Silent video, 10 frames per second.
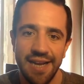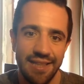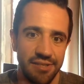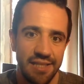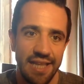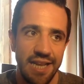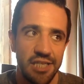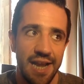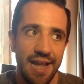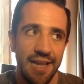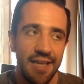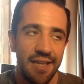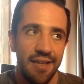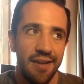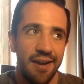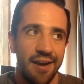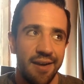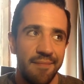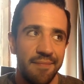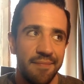And there was a DJ
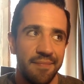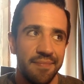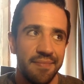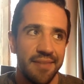and